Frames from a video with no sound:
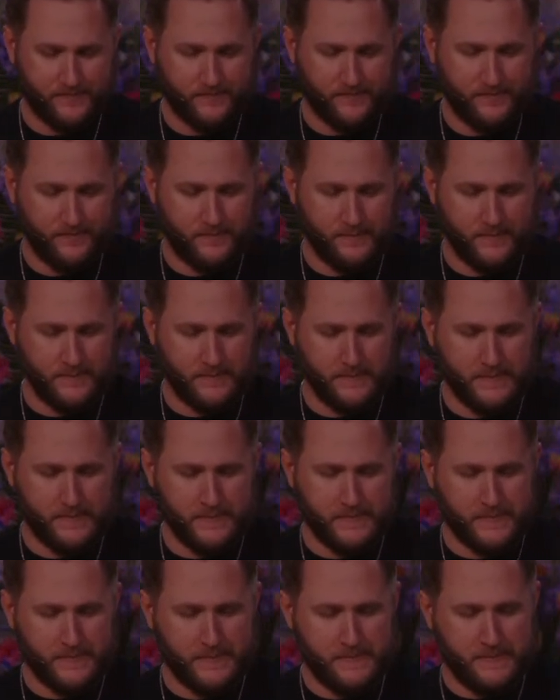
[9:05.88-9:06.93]

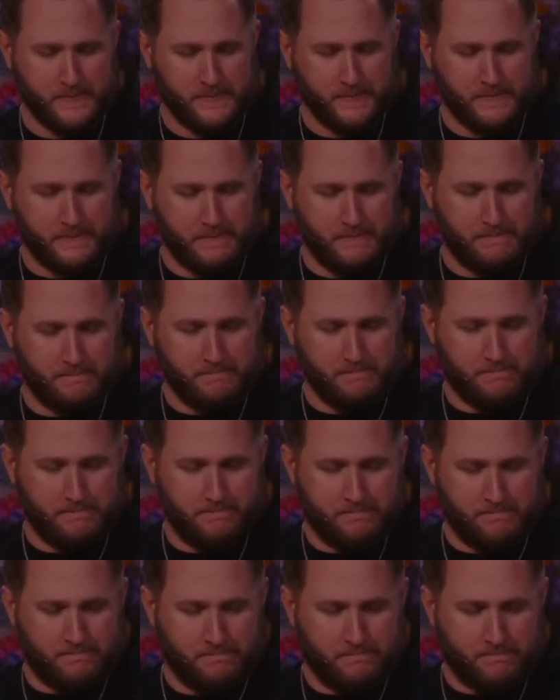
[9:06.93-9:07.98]

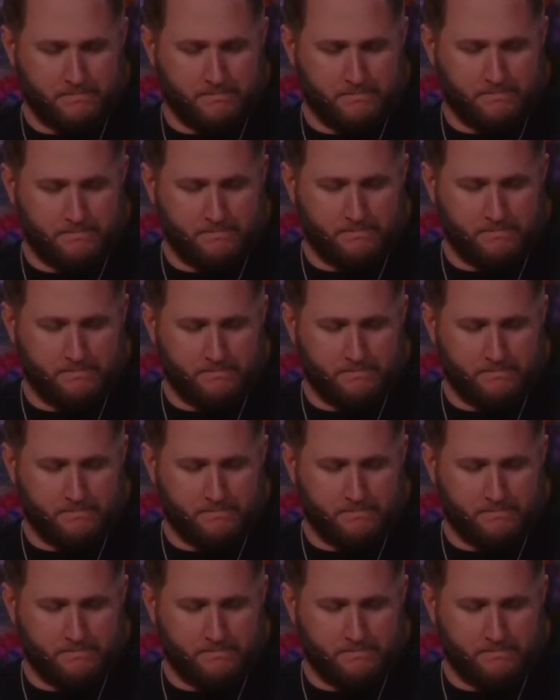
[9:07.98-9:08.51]
Nothing is said.